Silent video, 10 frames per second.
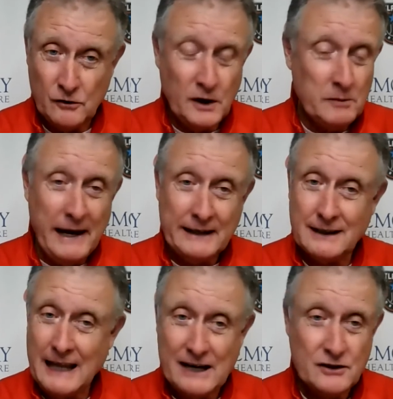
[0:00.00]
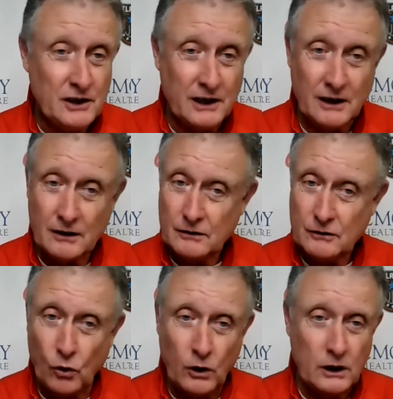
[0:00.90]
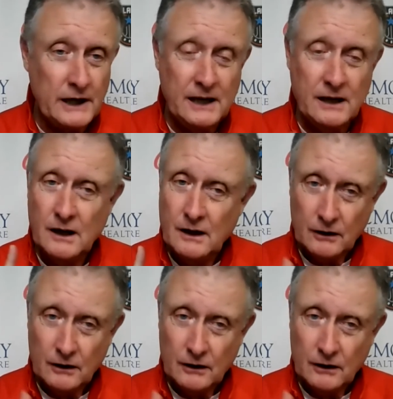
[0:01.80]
You think back to last year, Courtney,